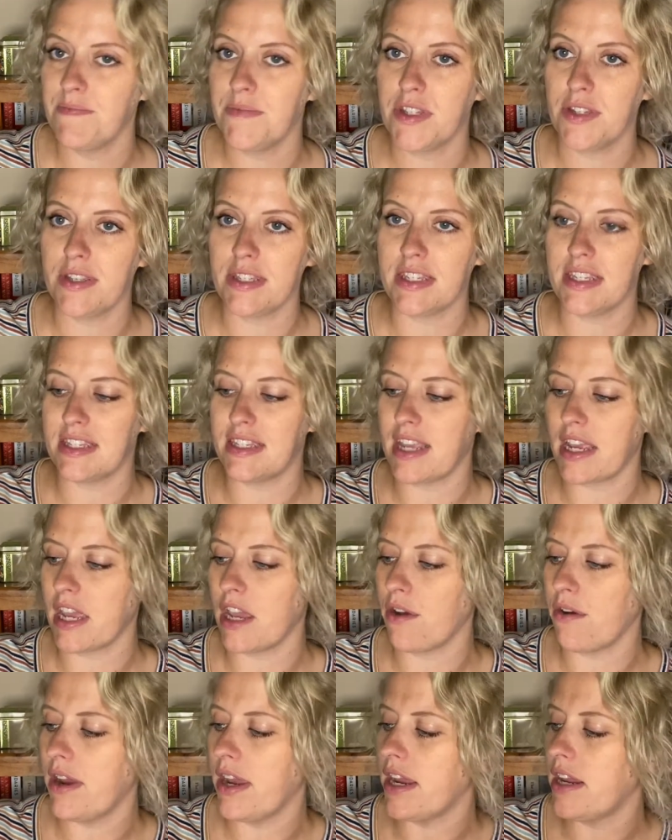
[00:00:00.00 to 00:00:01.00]
So this is
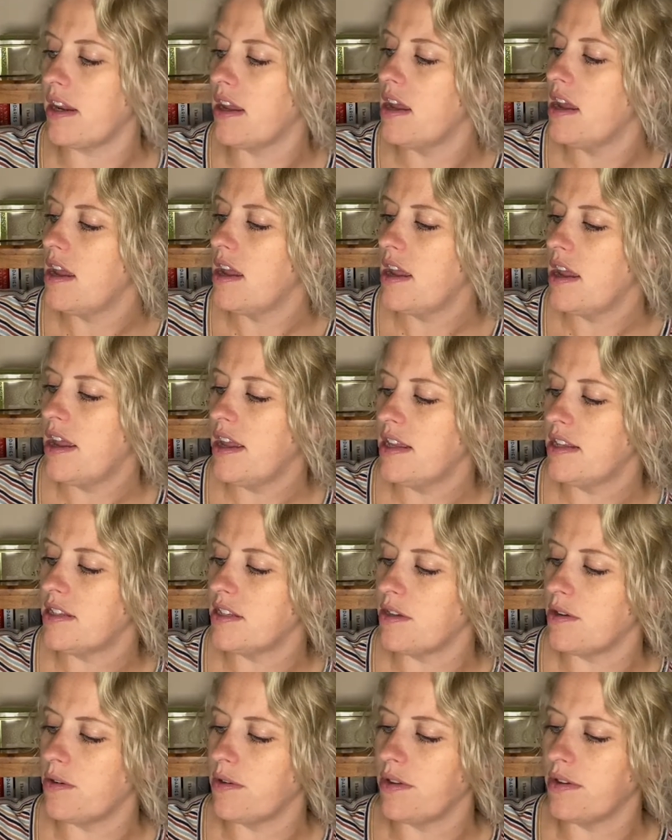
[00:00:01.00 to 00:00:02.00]
second grade.
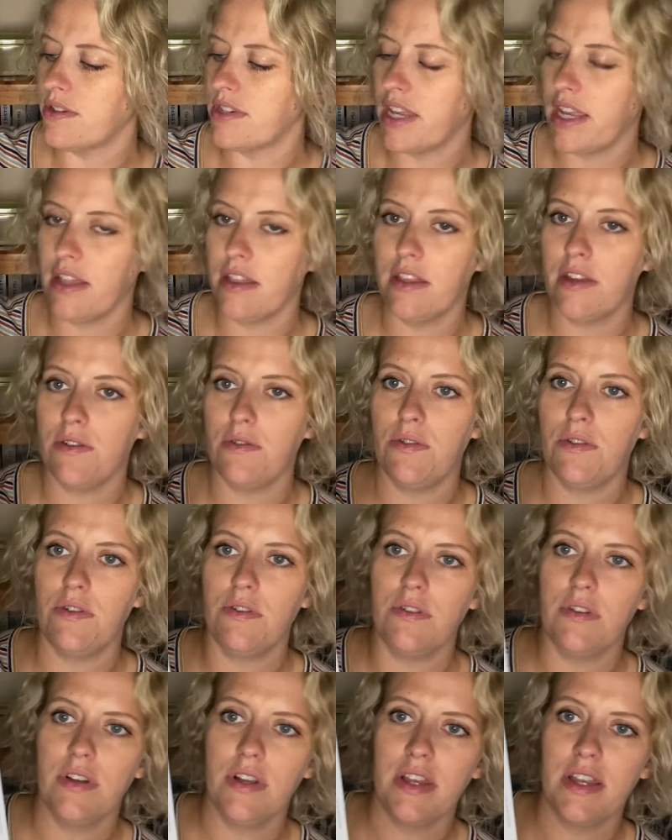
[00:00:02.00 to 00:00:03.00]
So there's a
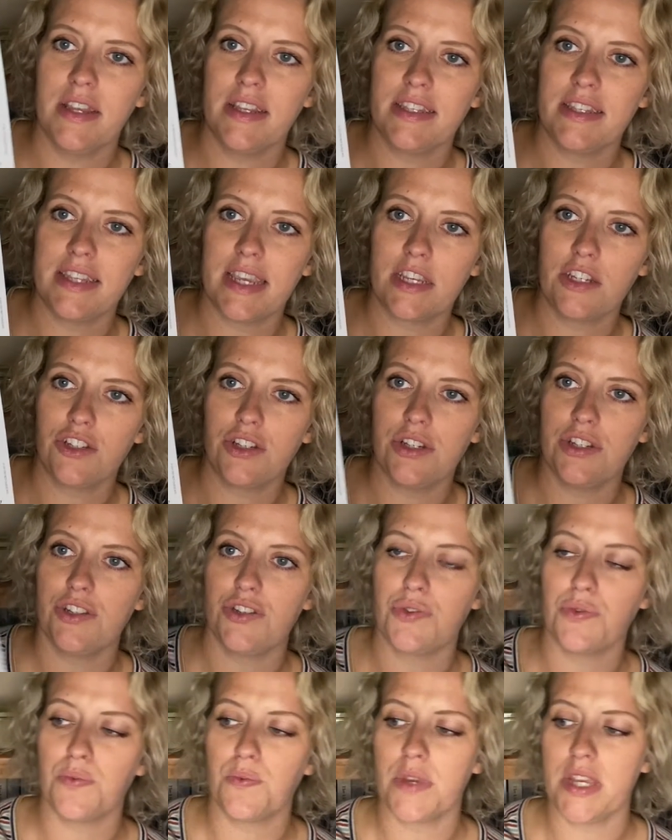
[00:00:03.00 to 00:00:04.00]
little section
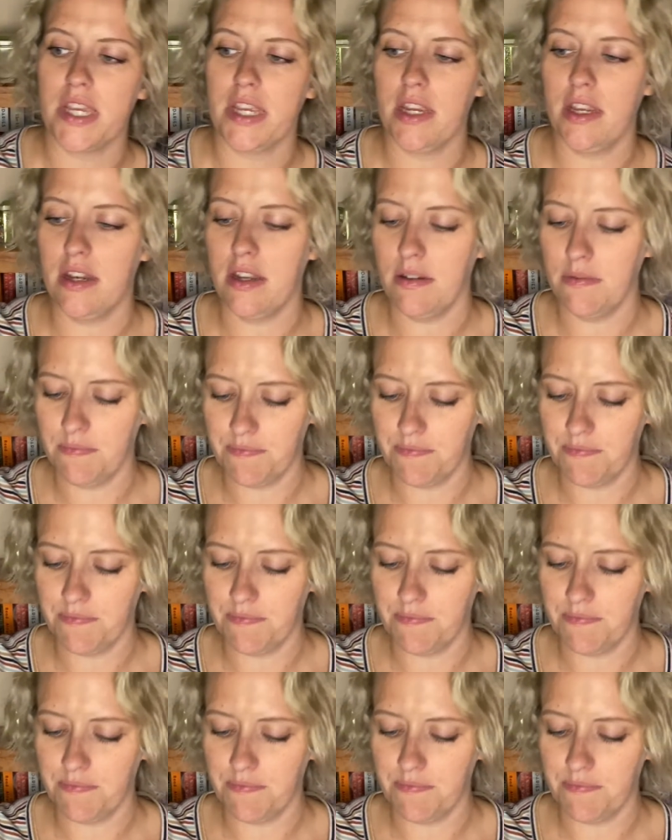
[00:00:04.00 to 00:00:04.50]
to read.